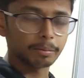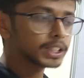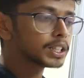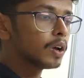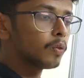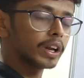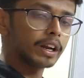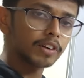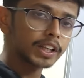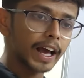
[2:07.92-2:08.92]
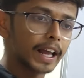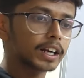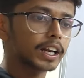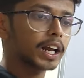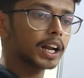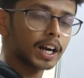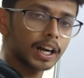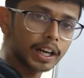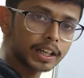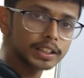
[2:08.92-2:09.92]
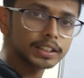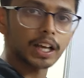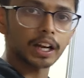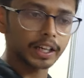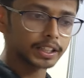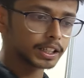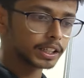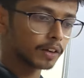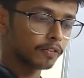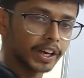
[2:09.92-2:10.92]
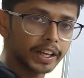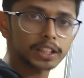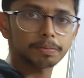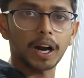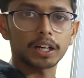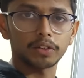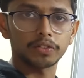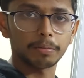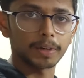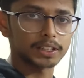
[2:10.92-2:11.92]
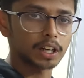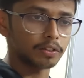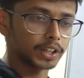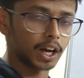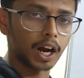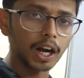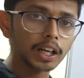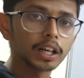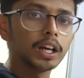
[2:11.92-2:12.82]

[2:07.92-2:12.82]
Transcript: means whenever the electrical conductions are reaching the various parts of the muscle of the heart,